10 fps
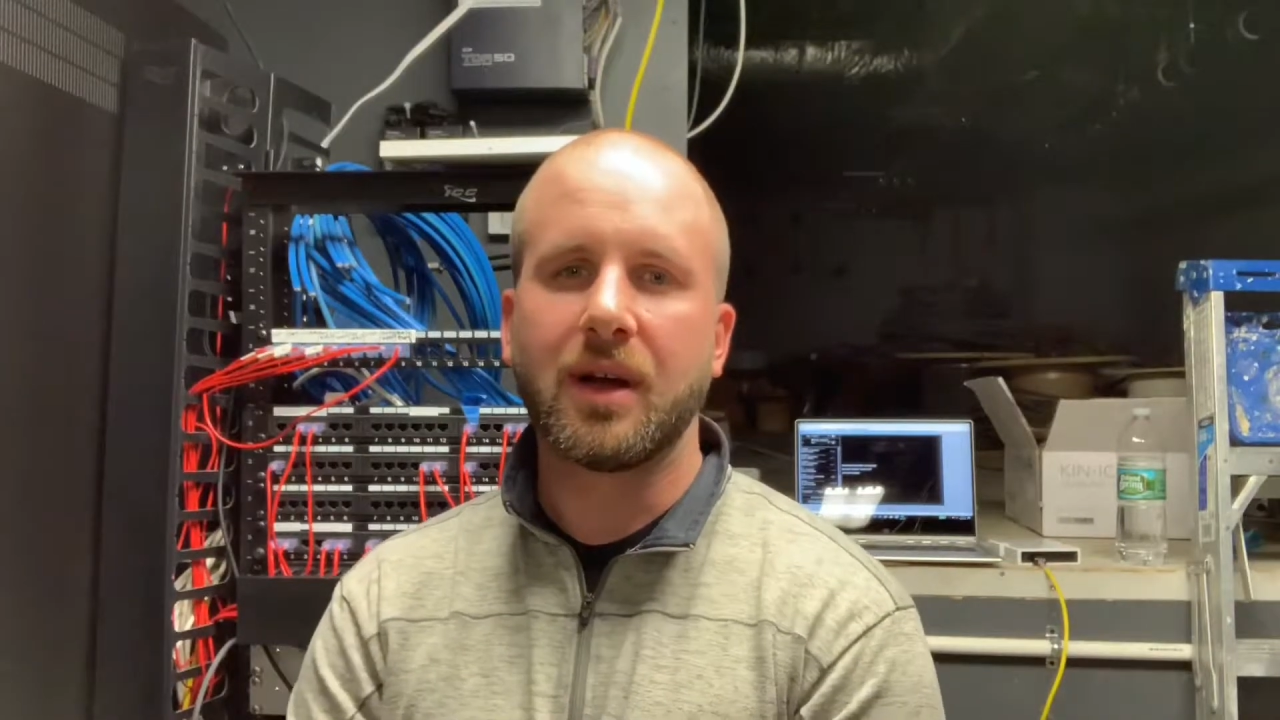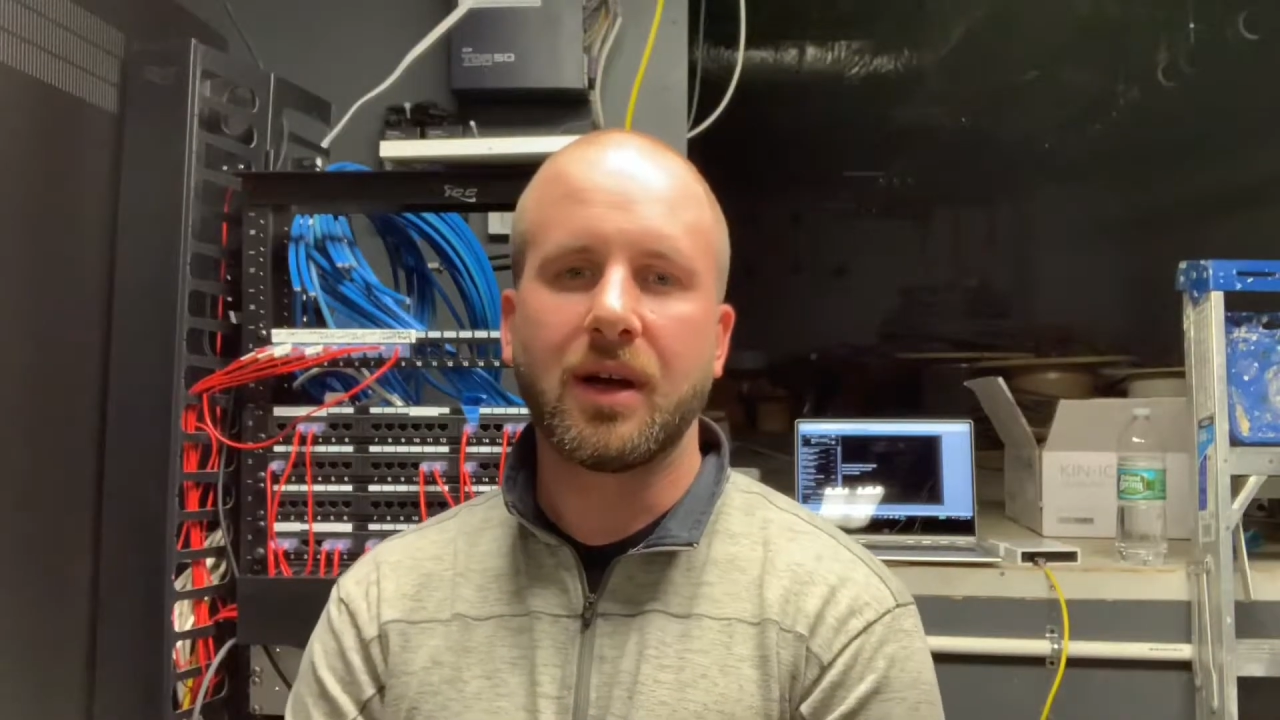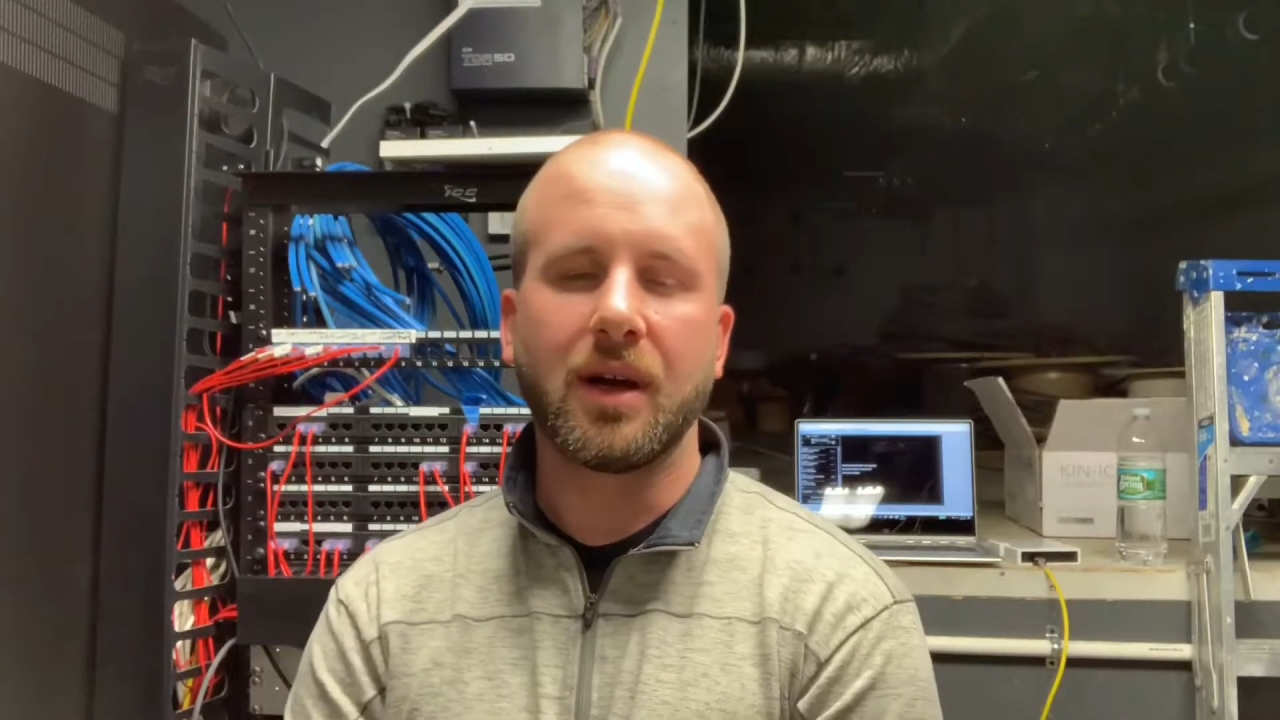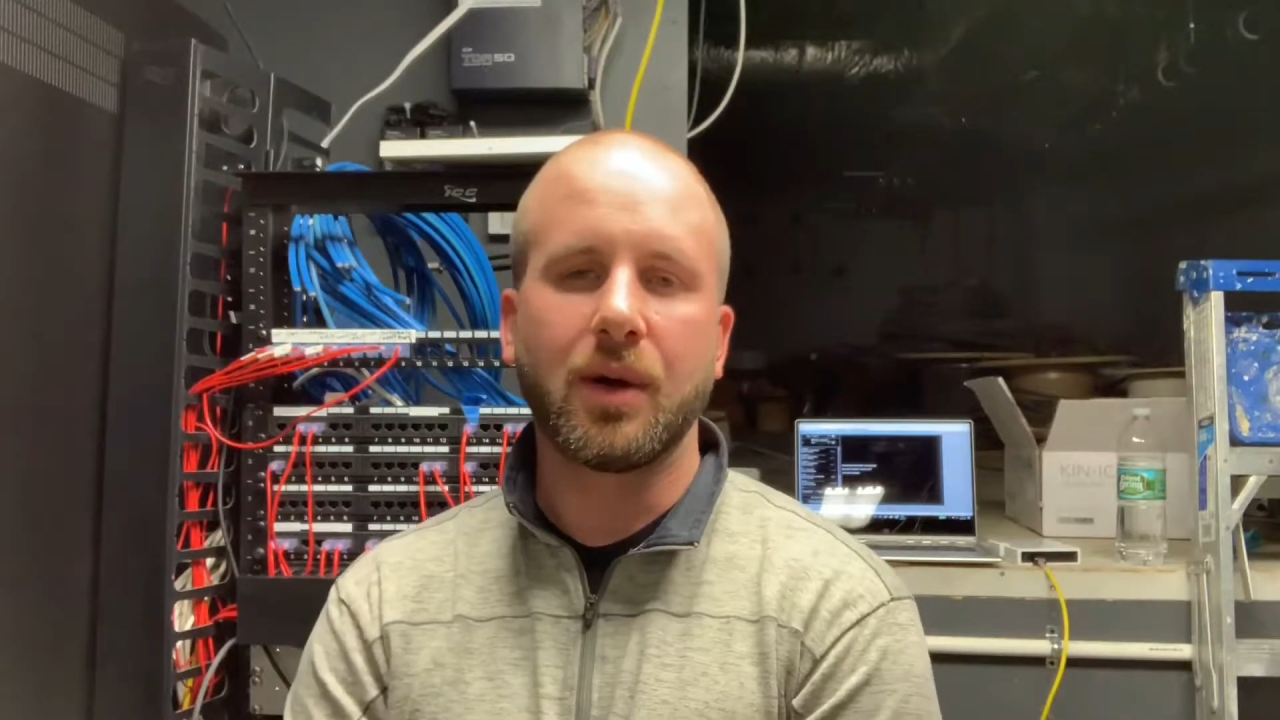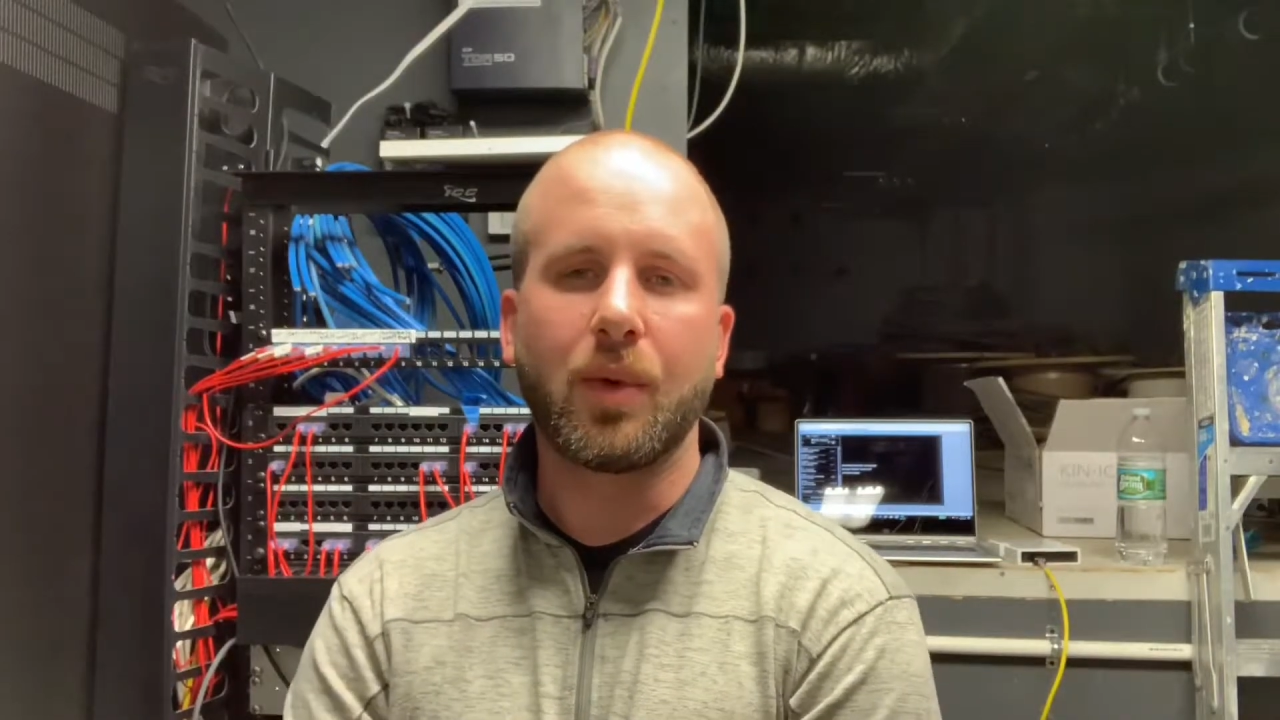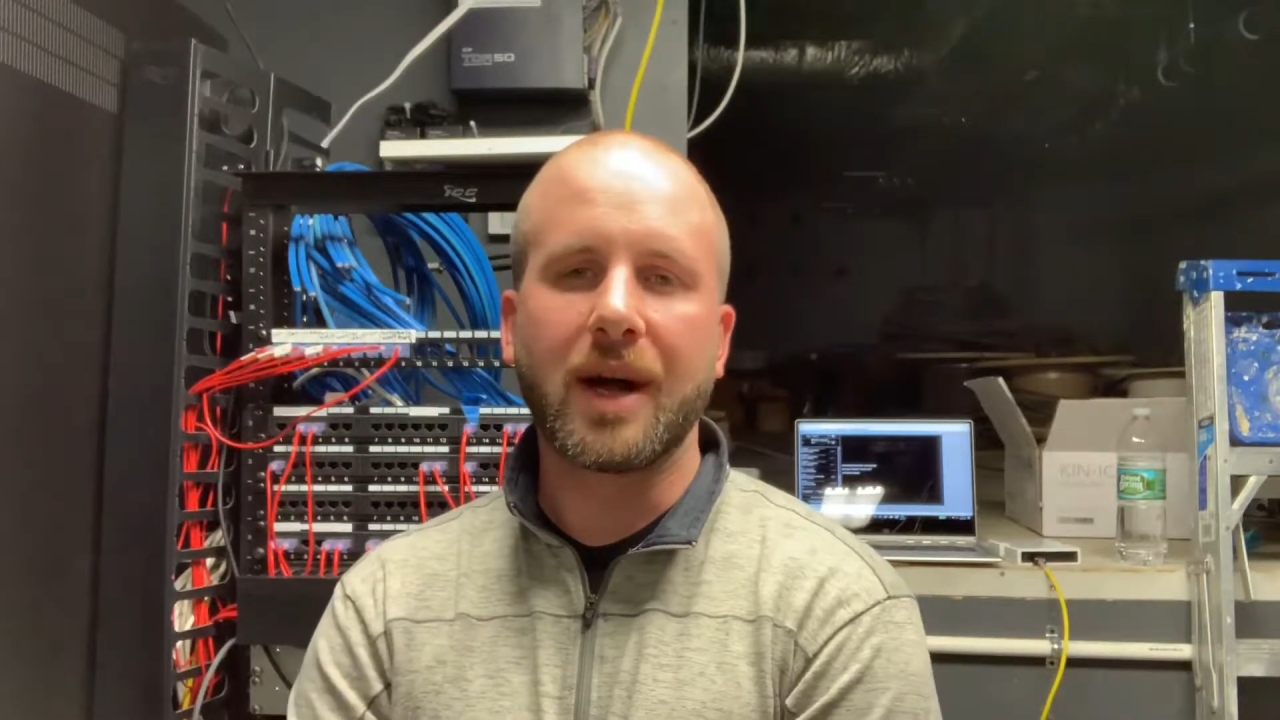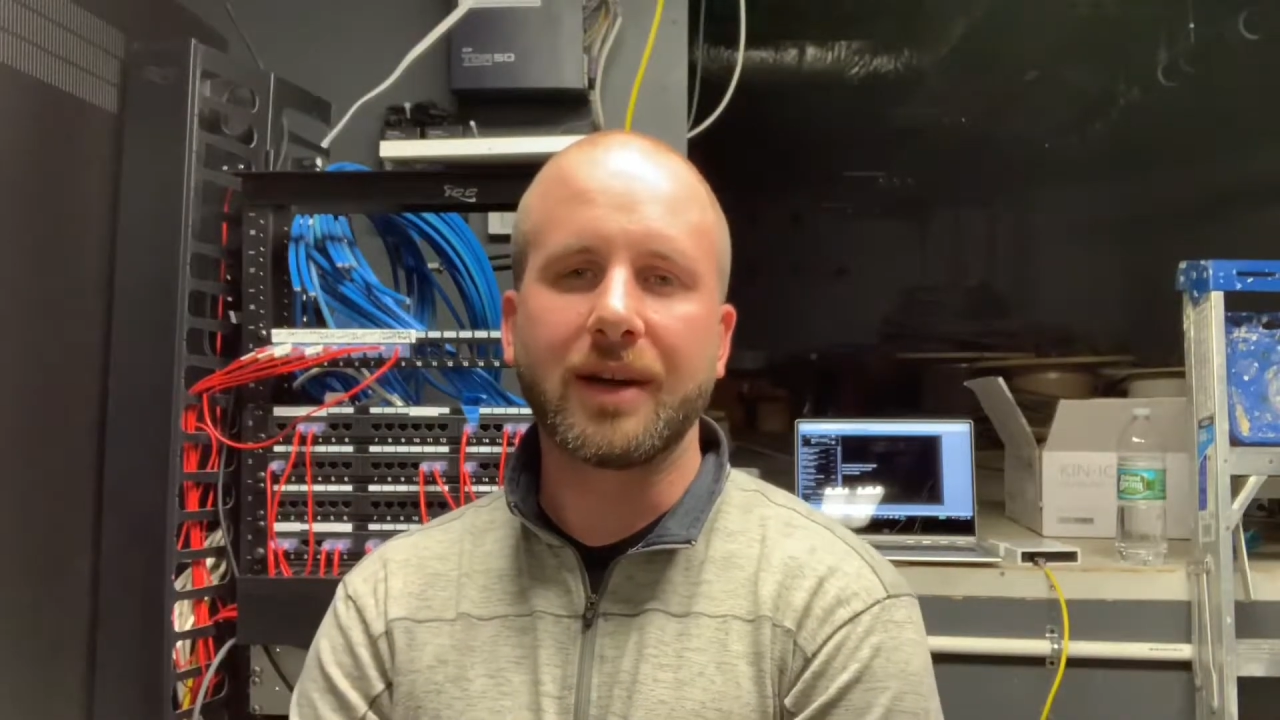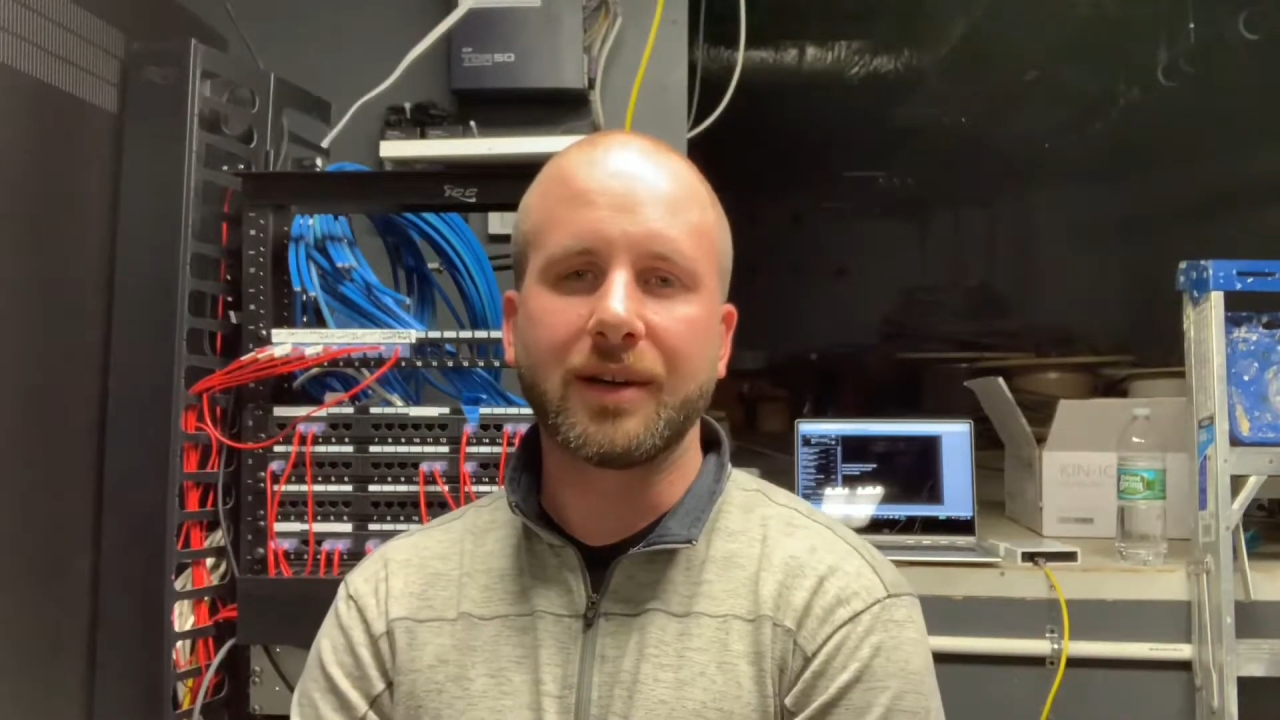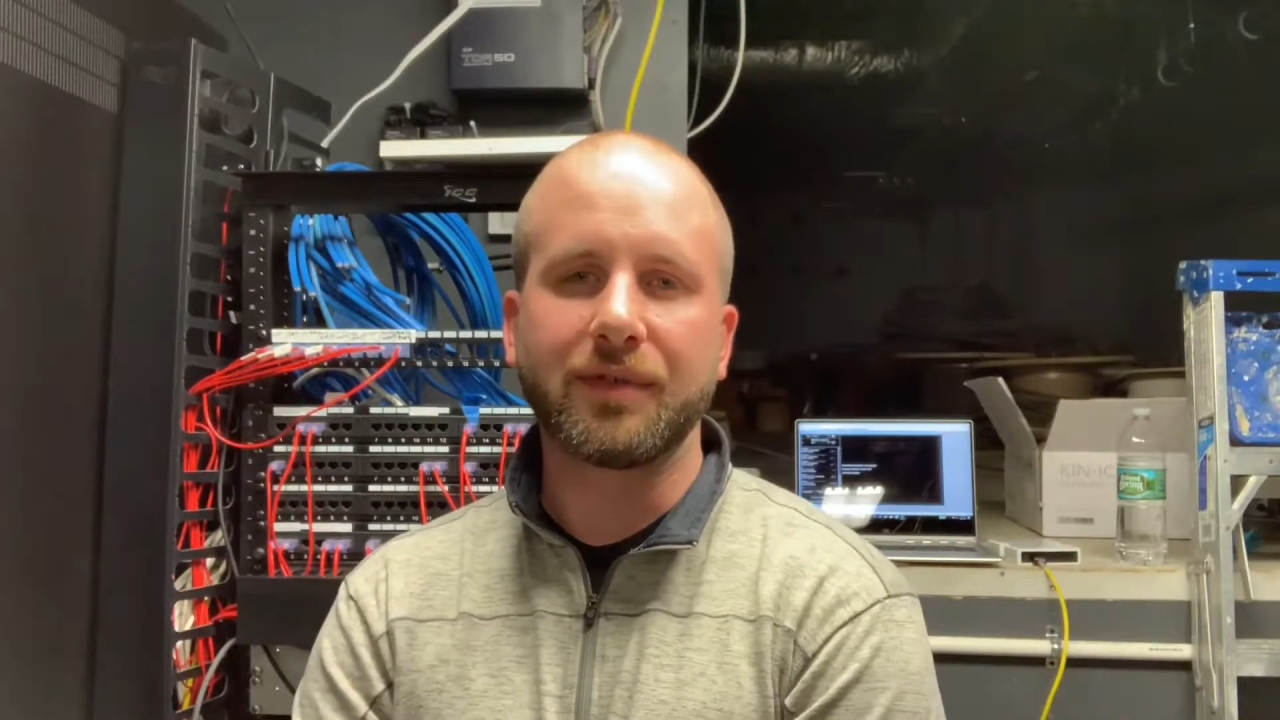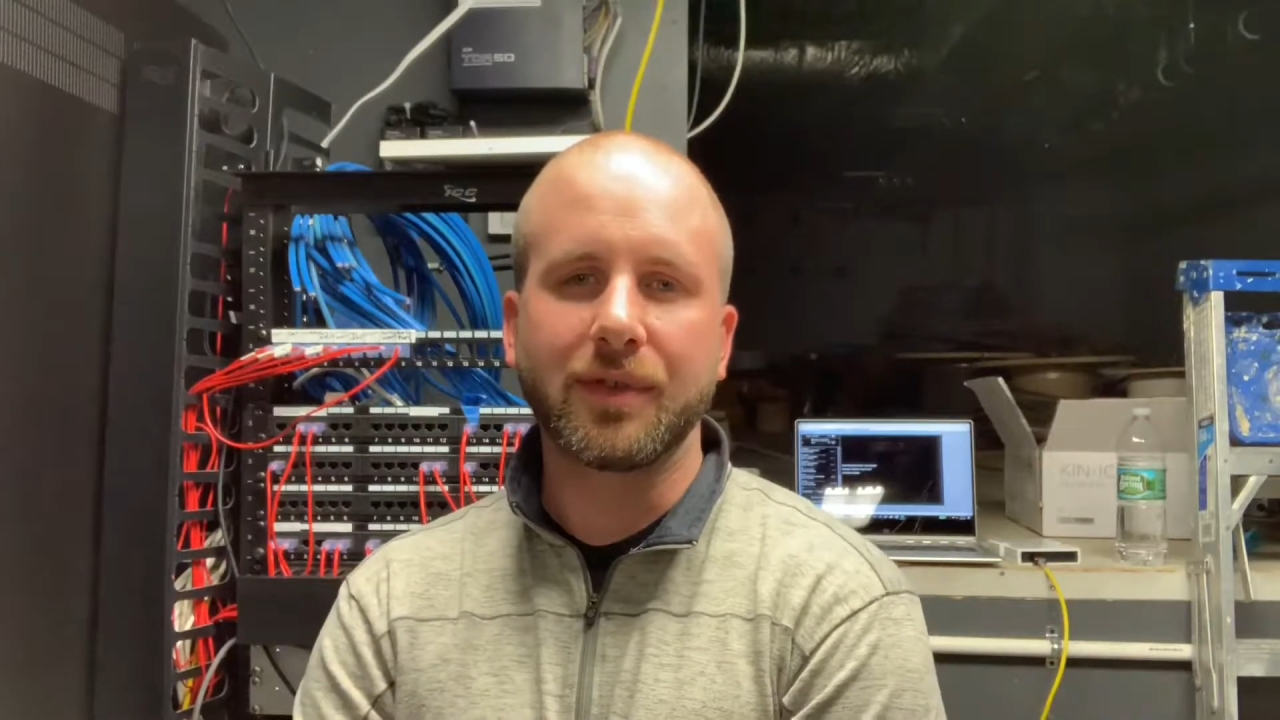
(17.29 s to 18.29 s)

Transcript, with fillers: uh, wiring